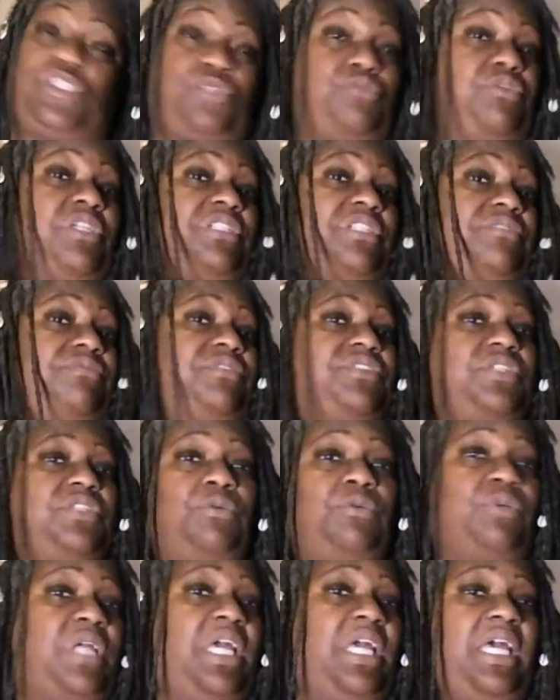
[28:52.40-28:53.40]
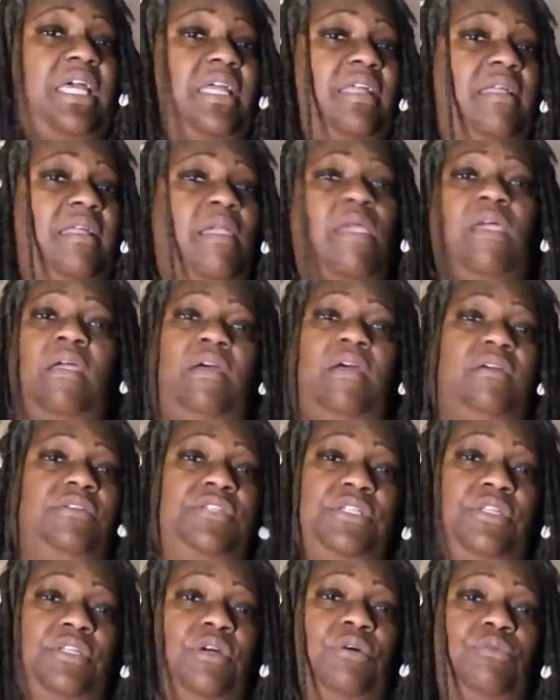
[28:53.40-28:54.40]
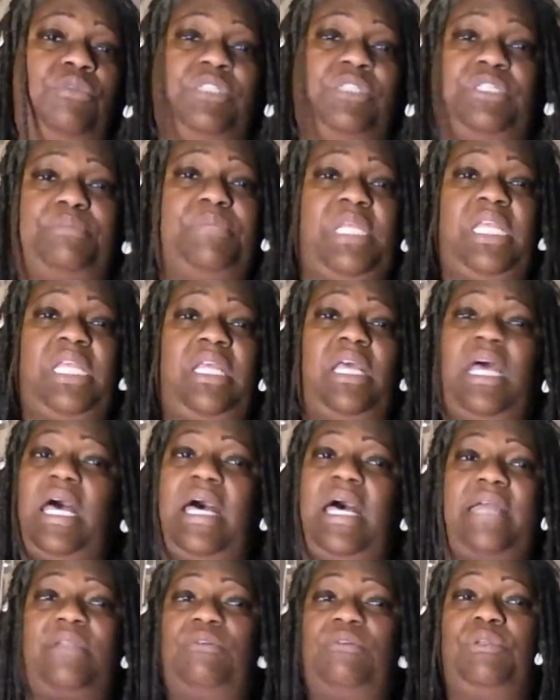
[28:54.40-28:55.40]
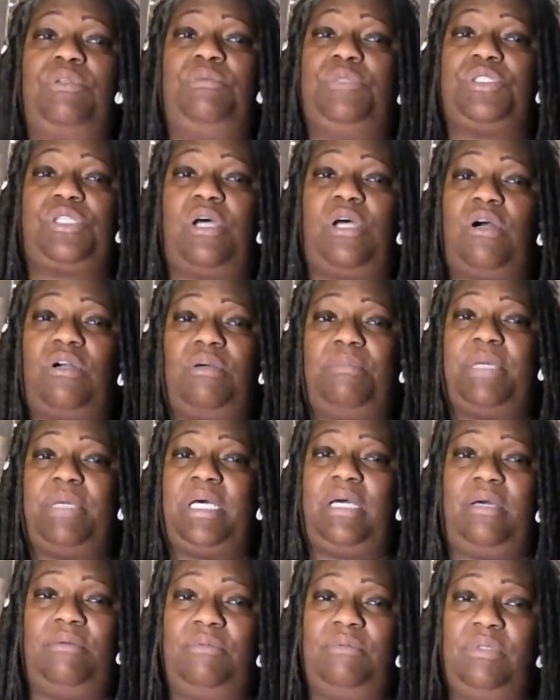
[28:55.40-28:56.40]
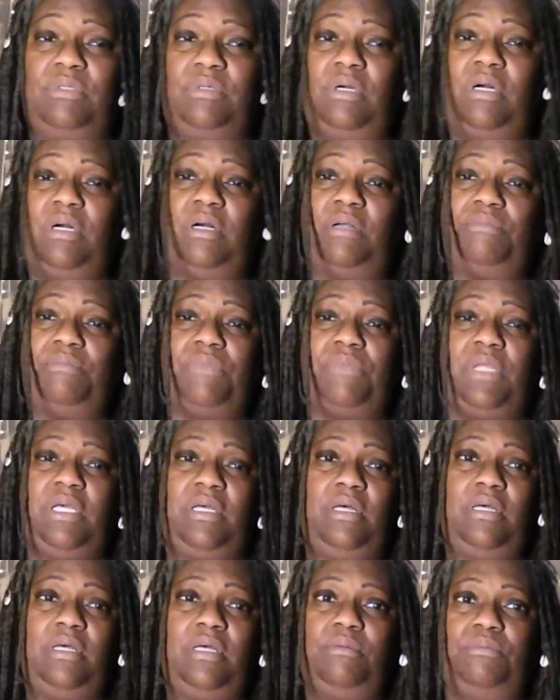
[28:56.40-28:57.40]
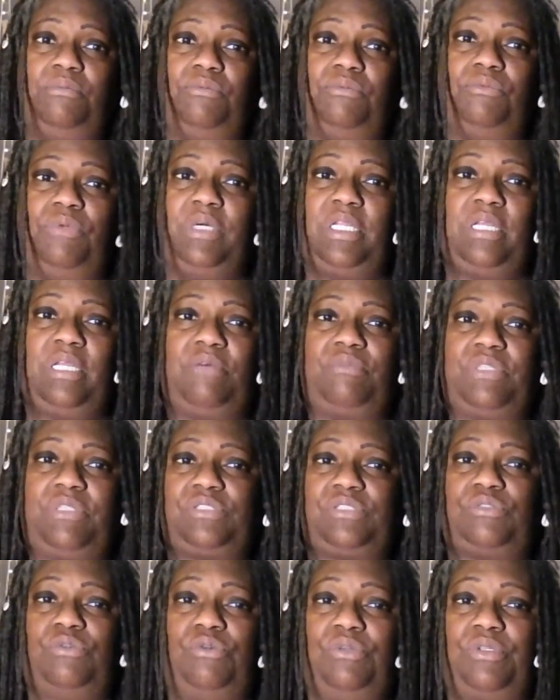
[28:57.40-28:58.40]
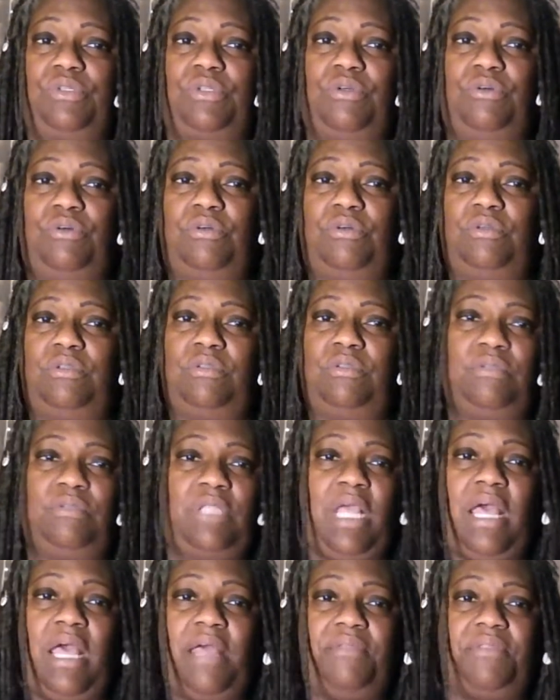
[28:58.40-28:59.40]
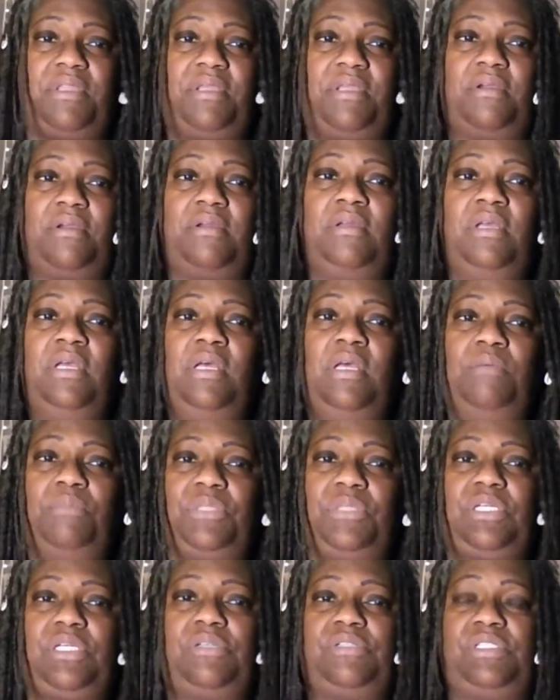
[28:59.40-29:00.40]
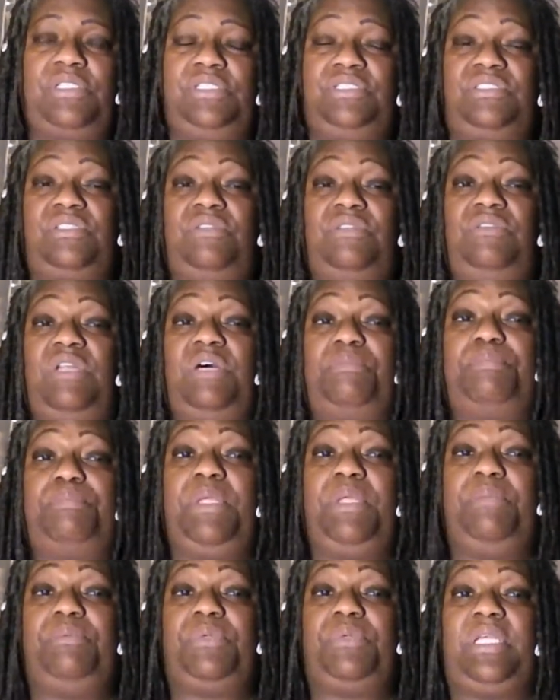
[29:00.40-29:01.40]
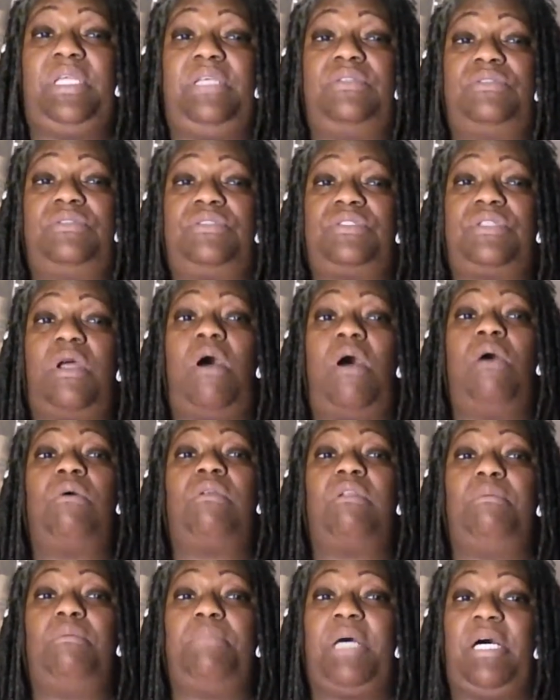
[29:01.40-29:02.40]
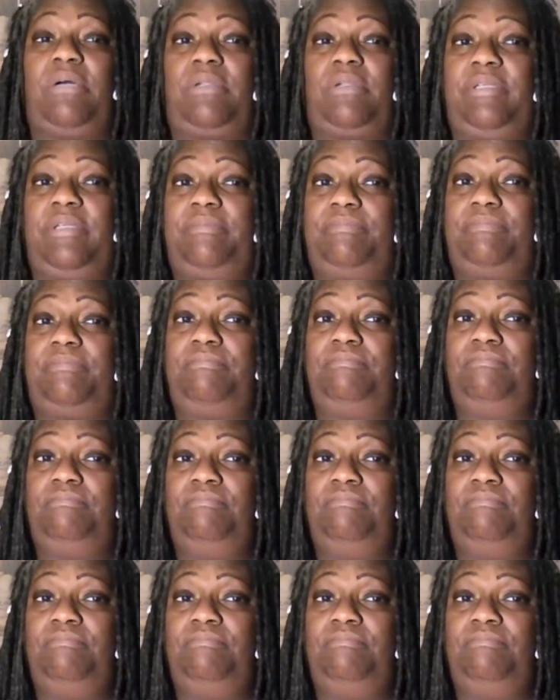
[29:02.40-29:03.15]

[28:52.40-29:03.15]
streets was okay. Which means I don't even talk about whatever is going on out there because there's enough people that's talking about it.